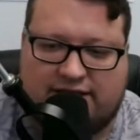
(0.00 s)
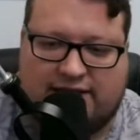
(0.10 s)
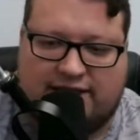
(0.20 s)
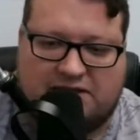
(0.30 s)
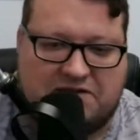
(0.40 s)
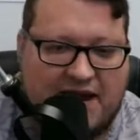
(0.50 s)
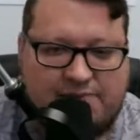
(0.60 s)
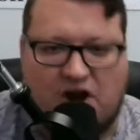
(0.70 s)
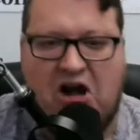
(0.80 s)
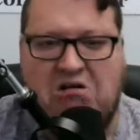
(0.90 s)
He didn't
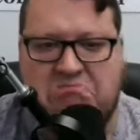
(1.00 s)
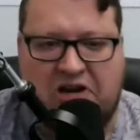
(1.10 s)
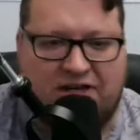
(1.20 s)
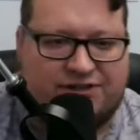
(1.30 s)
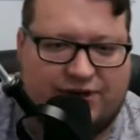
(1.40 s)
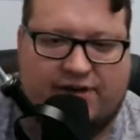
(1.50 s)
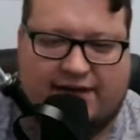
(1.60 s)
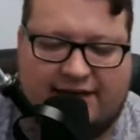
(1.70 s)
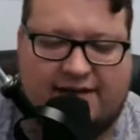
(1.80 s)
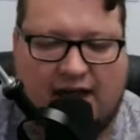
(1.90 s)
name call. He didn't tote.
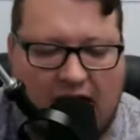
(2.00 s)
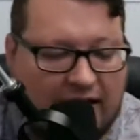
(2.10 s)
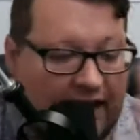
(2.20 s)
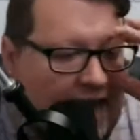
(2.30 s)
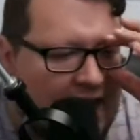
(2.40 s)
He didn't gun.